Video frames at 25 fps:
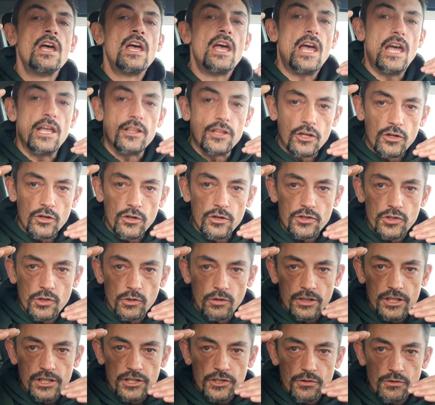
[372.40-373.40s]
and the
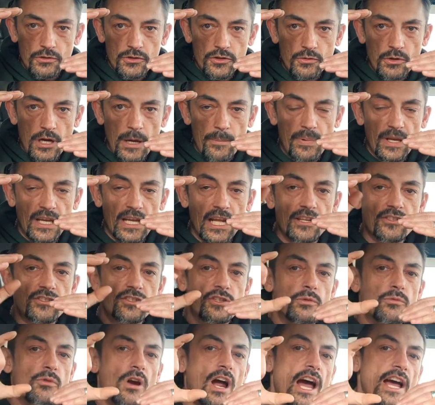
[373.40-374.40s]
neutral interest rate begins
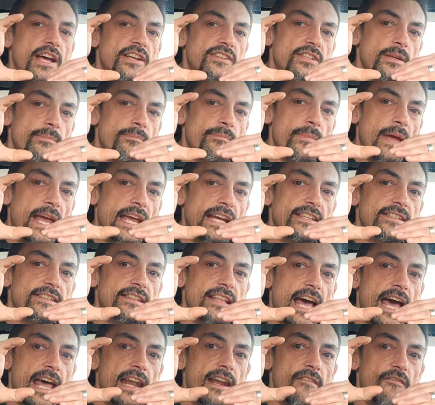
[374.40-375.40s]
to rise, it makes
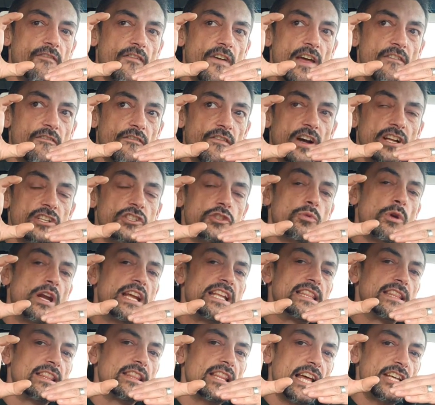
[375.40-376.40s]
that Fed funds
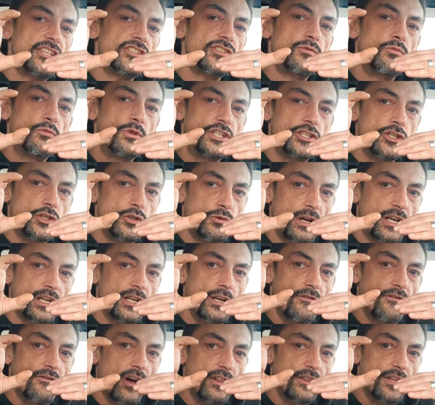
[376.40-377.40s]
rate less
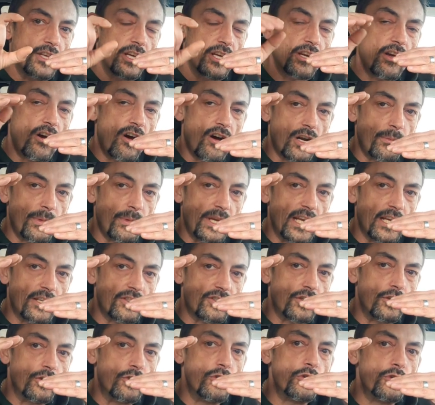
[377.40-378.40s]
restrictive on the economy
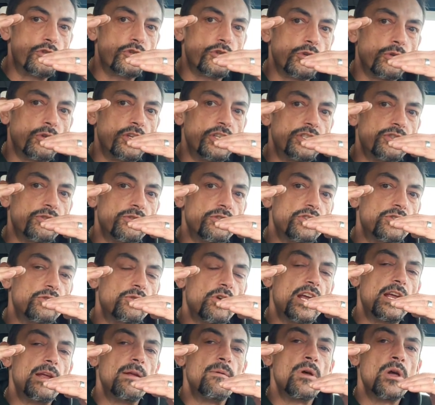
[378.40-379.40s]
as the neutral interest
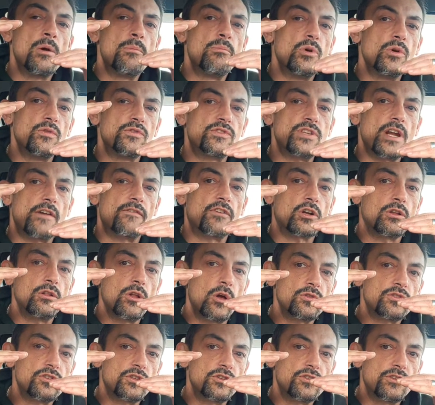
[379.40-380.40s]
rate moves ever
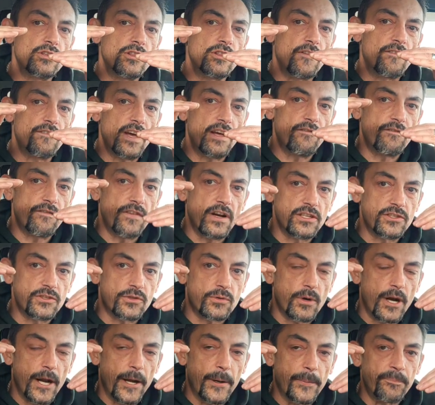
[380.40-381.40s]
closer to the Fed
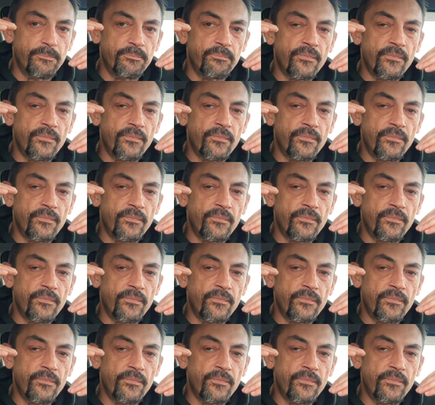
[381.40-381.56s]
funds rate.